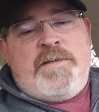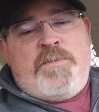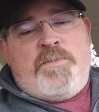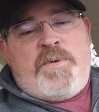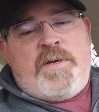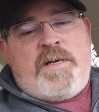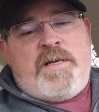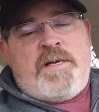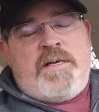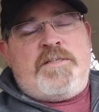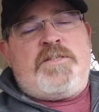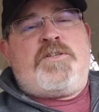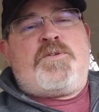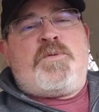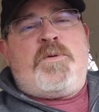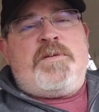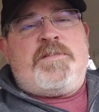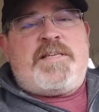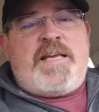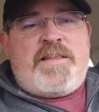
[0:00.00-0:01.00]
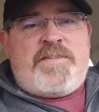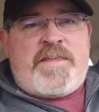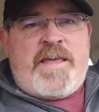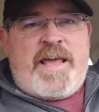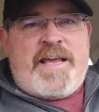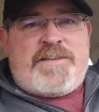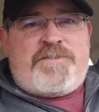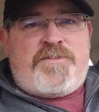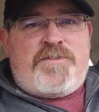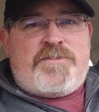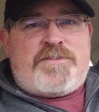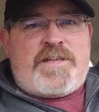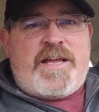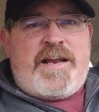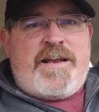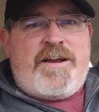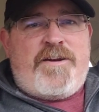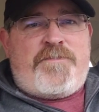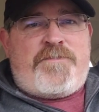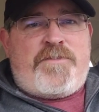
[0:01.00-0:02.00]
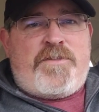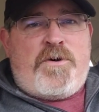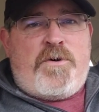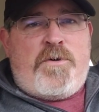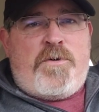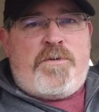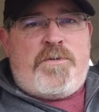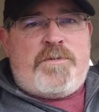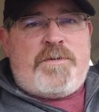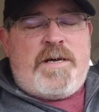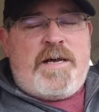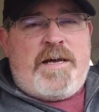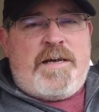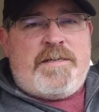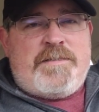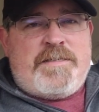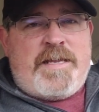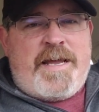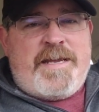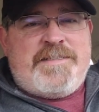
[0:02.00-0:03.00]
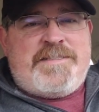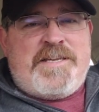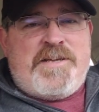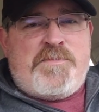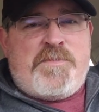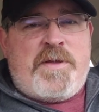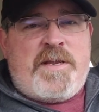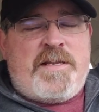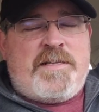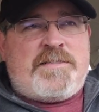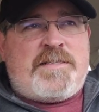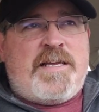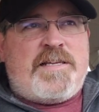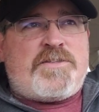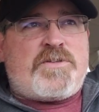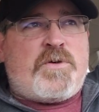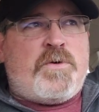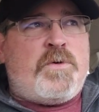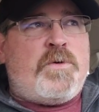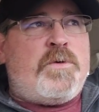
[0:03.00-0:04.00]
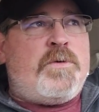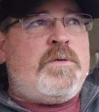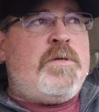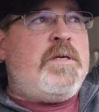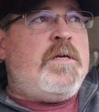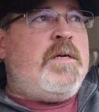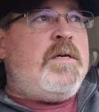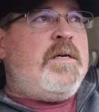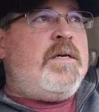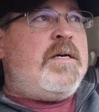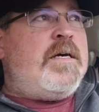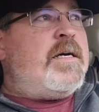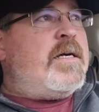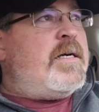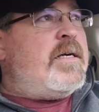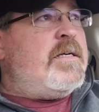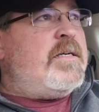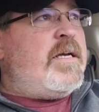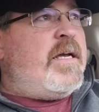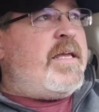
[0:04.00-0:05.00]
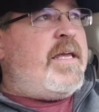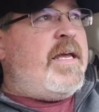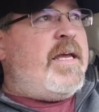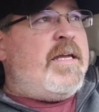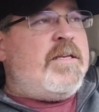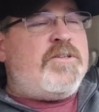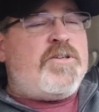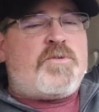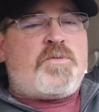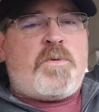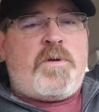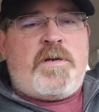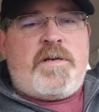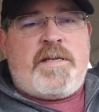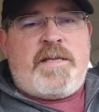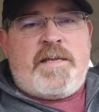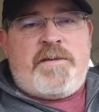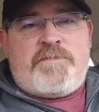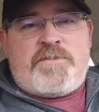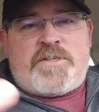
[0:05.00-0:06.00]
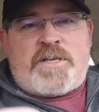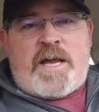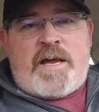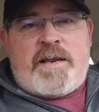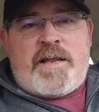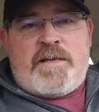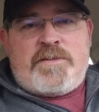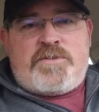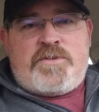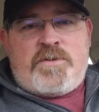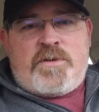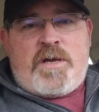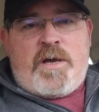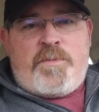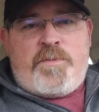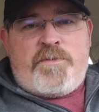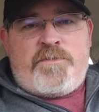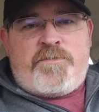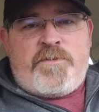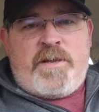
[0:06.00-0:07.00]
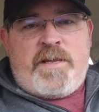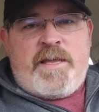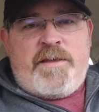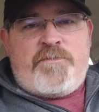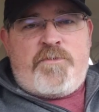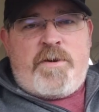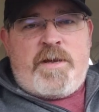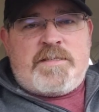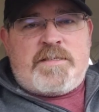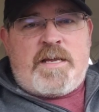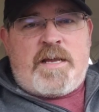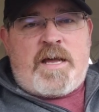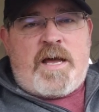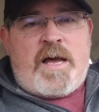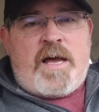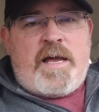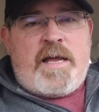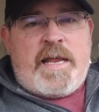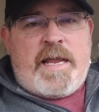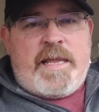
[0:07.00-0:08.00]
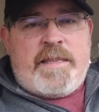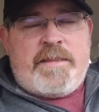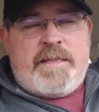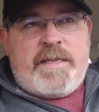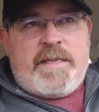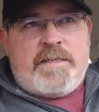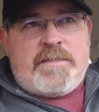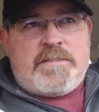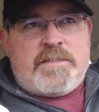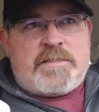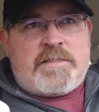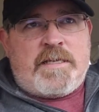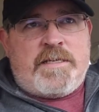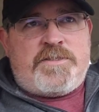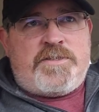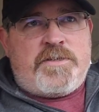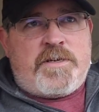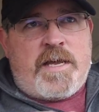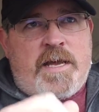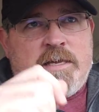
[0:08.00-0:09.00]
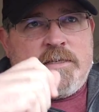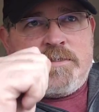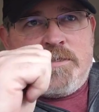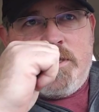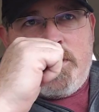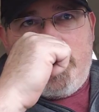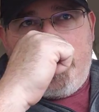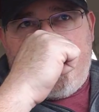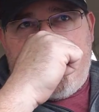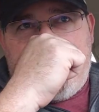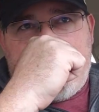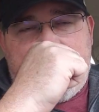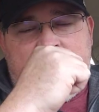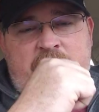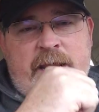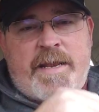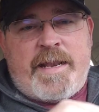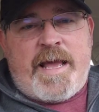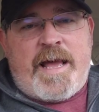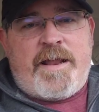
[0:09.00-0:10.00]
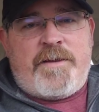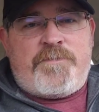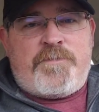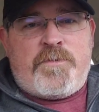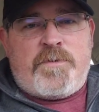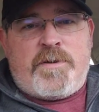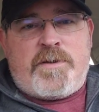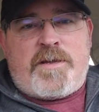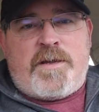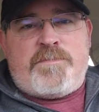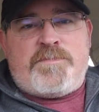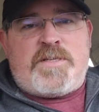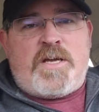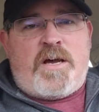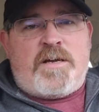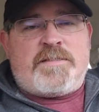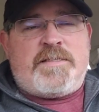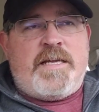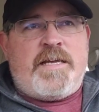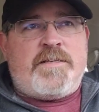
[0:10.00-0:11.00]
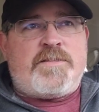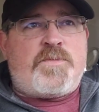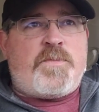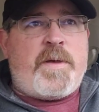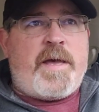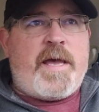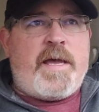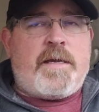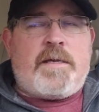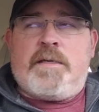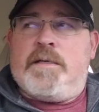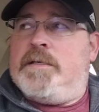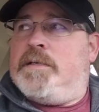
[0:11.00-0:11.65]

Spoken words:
But just want to say thanks. You stayed here for the whole 19 minutes. That's cool. Again, just wanted to give a shout out to a couple of free giveaways I got, and then just let you guys know where I'm hanging out if you want to come talk to S-Mac.